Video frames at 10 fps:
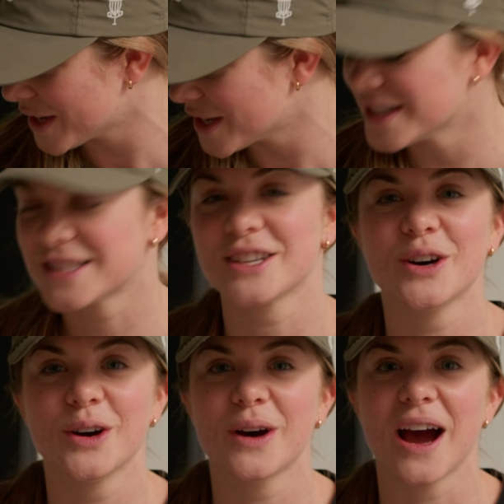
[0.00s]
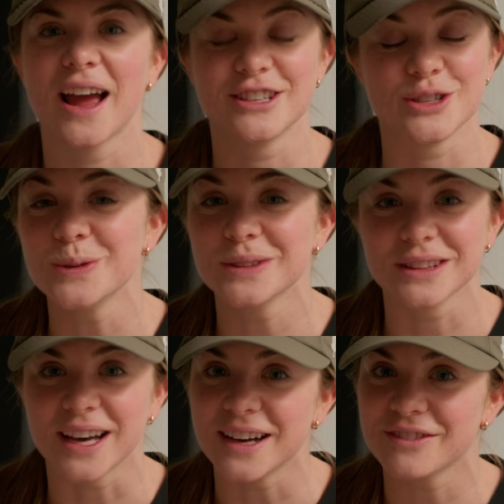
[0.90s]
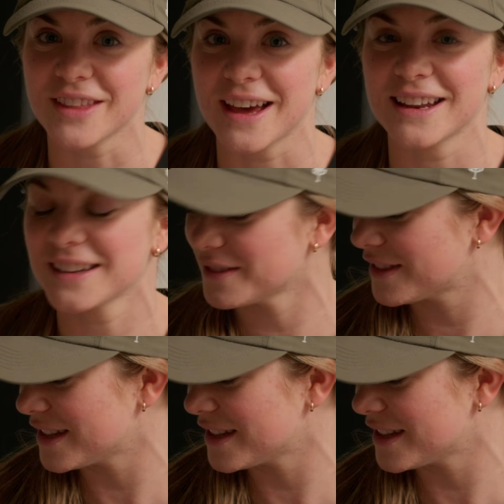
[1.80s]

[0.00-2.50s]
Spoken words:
So I do love that